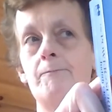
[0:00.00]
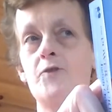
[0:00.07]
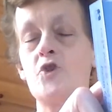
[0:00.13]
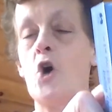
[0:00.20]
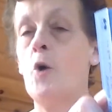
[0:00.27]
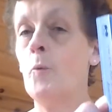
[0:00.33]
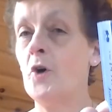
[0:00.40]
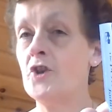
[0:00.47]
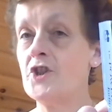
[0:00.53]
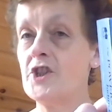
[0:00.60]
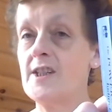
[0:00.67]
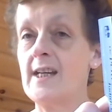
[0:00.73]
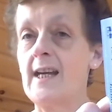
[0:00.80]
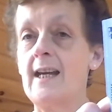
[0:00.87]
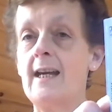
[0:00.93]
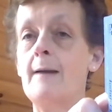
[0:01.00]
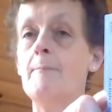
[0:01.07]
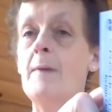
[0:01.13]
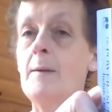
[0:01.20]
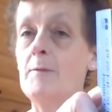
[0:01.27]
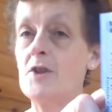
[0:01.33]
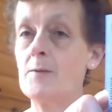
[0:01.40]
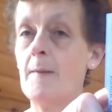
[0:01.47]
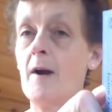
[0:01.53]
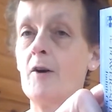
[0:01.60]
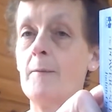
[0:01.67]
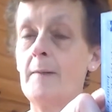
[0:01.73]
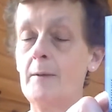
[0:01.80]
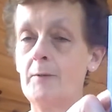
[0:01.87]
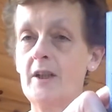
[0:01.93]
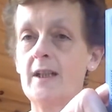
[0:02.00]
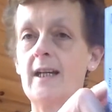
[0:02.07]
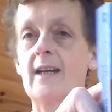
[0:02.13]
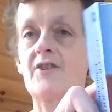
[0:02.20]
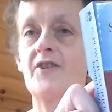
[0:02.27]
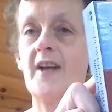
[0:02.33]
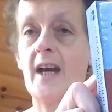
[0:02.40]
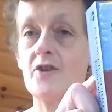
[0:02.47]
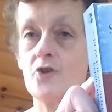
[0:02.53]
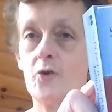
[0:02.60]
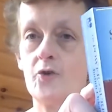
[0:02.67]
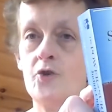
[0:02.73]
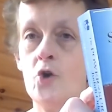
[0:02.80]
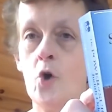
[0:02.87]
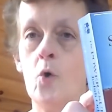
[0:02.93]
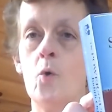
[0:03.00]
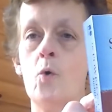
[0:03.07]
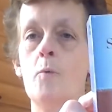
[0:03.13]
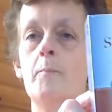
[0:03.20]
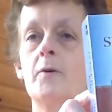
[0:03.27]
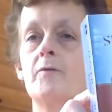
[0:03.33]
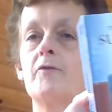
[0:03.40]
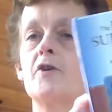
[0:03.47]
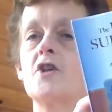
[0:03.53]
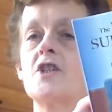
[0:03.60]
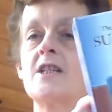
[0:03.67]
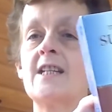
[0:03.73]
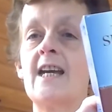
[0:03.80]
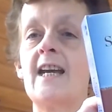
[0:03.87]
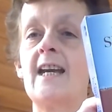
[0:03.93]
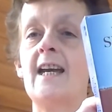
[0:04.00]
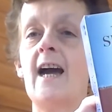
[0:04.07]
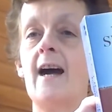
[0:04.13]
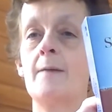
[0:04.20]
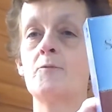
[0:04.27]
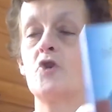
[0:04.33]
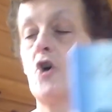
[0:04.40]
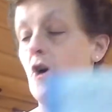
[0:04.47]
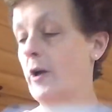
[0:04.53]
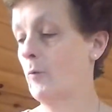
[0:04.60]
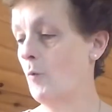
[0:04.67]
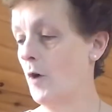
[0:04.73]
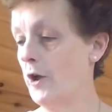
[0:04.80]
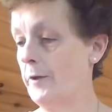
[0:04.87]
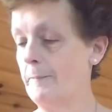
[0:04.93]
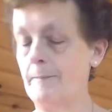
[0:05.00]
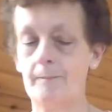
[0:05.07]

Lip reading: draw one today, maybe tomorrow, maybe the next day, I don't know, but for today I'm drawing one.